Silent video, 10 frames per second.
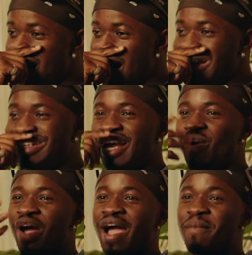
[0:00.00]
And
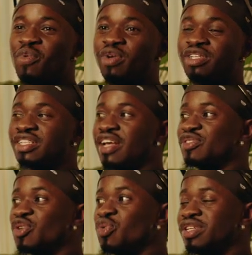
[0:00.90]
then what happened? We just left
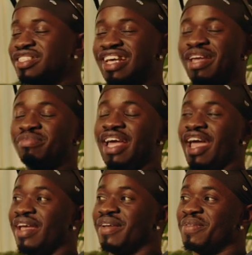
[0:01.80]
school the same
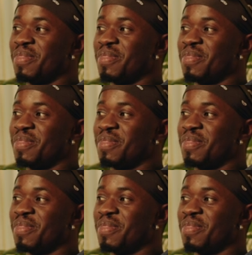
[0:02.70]
day.